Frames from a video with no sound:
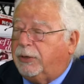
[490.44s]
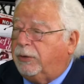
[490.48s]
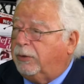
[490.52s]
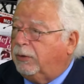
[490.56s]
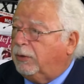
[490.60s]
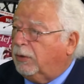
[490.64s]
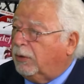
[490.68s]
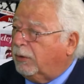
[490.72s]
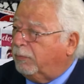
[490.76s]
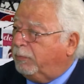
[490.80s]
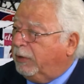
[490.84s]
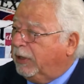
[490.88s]
who
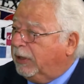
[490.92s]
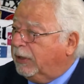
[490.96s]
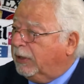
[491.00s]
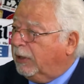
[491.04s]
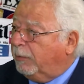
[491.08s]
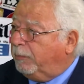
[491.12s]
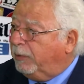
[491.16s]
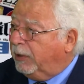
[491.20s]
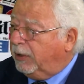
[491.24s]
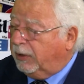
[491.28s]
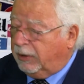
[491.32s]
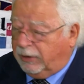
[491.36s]
got beaten
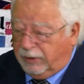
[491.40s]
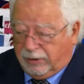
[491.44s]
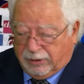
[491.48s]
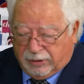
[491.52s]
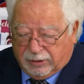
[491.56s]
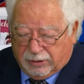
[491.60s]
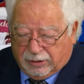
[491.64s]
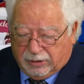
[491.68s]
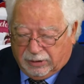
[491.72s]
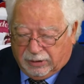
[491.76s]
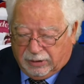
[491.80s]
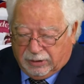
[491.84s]
up in
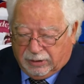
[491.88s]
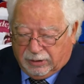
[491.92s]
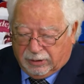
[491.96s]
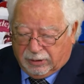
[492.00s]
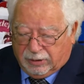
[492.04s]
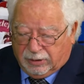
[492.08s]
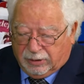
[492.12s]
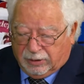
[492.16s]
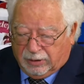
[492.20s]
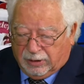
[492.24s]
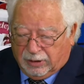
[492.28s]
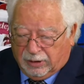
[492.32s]
uh, in
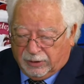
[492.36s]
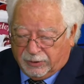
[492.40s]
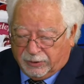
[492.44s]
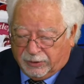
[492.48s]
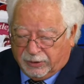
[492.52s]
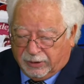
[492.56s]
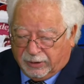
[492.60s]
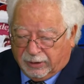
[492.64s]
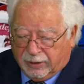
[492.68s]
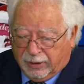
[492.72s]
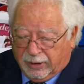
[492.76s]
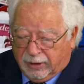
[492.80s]
in
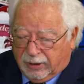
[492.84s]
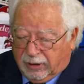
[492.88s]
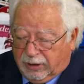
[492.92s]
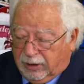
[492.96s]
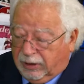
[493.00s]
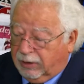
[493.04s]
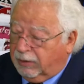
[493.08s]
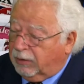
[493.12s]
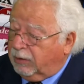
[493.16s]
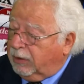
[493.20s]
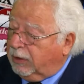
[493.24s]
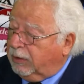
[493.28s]
Lancing,
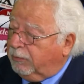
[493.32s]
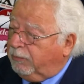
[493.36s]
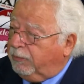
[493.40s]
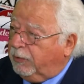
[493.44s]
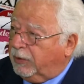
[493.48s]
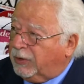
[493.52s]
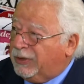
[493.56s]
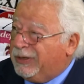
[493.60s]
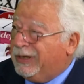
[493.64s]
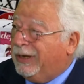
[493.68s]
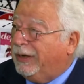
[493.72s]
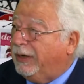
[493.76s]
he, for
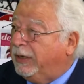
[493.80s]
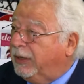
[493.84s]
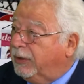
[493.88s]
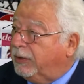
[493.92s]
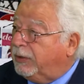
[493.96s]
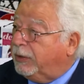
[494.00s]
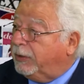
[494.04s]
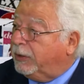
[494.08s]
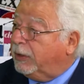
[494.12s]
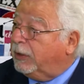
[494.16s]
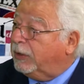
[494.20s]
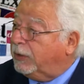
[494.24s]
a start,
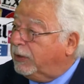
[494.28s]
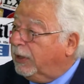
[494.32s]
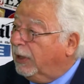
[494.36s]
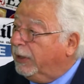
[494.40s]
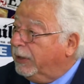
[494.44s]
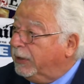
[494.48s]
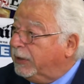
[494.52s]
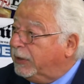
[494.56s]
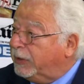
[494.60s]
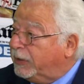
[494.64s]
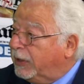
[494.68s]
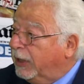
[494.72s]
he's
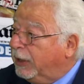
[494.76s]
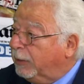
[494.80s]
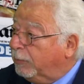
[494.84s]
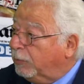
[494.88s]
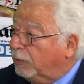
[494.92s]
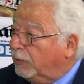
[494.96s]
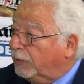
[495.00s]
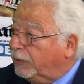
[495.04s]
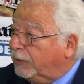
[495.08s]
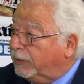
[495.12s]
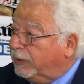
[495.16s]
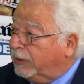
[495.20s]
slightly
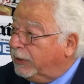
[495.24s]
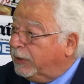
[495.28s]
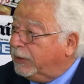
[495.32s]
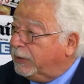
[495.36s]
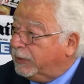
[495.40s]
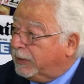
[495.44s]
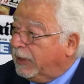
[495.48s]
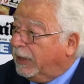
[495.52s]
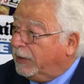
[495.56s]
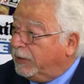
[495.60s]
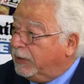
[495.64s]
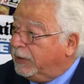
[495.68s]
disabled.
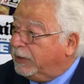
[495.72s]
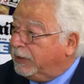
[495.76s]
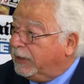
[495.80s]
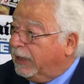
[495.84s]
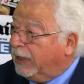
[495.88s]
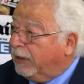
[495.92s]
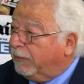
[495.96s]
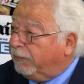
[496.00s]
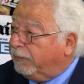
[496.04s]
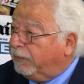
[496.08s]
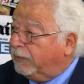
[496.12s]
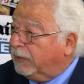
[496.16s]
He's actually
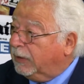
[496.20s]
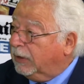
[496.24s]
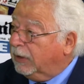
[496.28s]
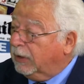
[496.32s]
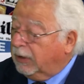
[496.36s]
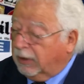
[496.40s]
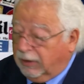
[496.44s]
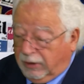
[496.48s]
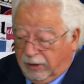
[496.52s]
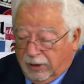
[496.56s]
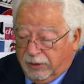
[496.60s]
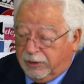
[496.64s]
deaf. Yeah.
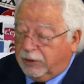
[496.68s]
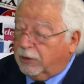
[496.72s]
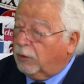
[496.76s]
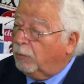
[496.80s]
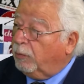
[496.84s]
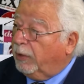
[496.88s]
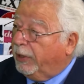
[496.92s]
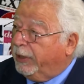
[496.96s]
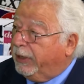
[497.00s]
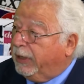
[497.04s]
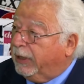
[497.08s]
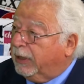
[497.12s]
Only got
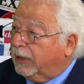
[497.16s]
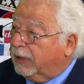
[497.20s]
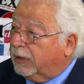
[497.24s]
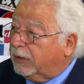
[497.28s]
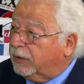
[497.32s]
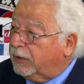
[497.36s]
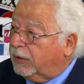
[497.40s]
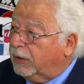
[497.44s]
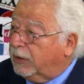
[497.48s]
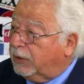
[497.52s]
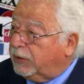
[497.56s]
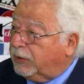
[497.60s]
one
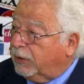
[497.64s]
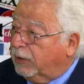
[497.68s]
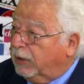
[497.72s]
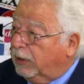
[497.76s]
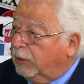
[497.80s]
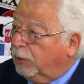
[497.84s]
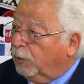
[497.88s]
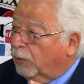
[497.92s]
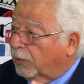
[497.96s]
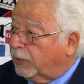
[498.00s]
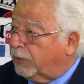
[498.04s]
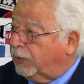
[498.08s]
ear, uh, so he
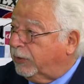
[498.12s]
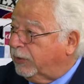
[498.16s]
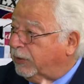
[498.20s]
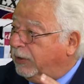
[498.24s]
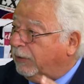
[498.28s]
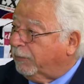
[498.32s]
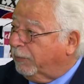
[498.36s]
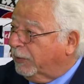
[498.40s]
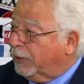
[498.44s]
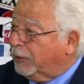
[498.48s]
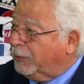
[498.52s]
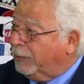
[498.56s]
looks
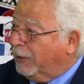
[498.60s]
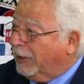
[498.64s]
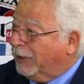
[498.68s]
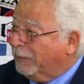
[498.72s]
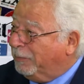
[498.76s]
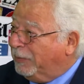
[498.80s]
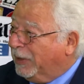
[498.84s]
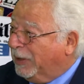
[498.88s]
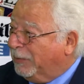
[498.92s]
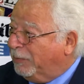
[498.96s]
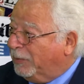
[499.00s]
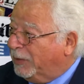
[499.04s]
different to other
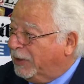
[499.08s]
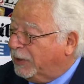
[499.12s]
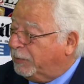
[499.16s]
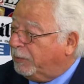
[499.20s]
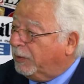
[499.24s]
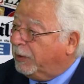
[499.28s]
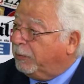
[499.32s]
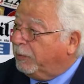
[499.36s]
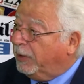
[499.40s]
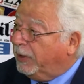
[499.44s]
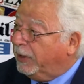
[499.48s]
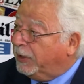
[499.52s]
people. That's
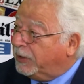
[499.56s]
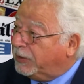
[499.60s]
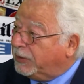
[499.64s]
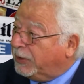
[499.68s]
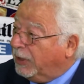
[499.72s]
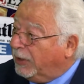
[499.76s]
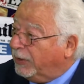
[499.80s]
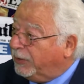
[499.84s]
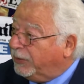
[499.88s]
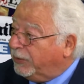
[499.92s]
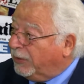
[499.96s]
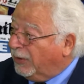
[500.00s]
probably why they
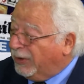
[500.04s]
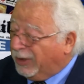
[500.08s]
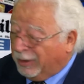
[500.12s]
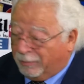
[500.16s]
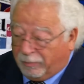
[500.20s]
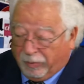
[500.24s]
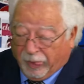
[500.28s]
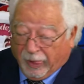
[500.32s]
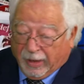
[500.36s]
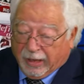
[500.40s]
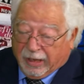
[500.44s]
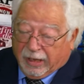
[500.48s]
started yeah. on
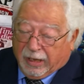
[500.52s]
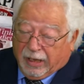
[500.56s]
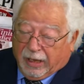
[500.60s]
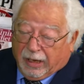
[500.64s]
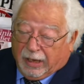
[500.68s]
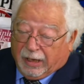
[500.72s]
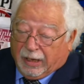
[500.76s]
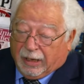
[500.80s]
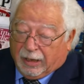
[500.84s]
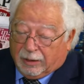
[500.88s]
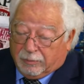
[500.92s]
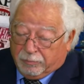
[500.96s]
him.
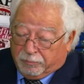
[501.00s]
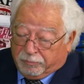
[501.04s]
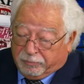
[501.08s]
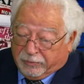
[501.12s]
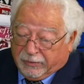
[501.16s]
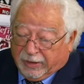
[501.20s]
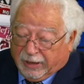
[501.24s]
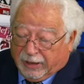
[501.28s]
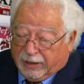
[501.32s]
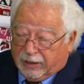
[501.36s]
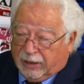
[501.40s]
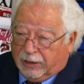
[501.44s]
Uh, yeah.
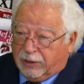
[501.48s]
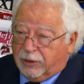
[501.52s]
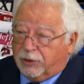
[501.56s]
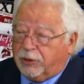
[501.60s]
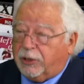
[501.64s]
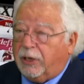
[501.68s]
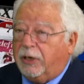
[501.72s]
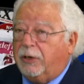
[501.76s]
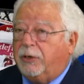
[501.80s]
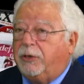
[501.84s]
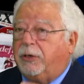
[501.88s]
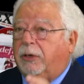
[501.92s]
and, and, it
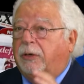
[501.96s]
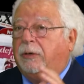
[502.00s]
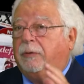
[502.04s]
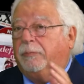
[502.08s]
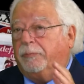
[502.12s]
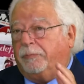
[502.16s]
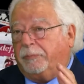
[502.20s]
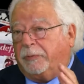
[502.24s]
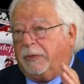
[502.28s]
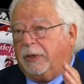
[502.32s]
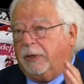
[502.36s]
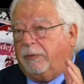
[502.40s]
shows you
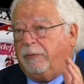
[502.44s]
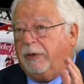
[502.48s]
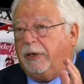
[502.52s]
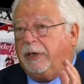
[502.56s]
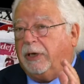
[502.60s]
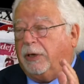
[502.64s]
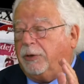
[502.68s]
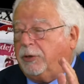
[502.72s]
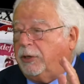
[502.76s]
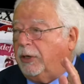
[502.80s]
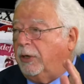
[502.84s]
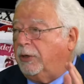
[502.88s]
the
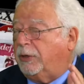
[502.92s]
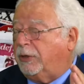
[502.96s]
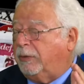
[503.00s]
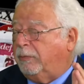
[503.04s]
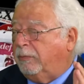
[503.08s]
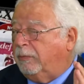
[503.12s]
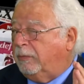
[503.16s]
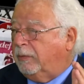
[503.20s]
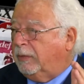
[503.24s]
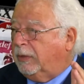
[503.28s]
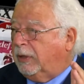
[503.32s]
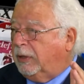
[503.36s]
video shows
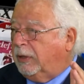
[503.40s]
him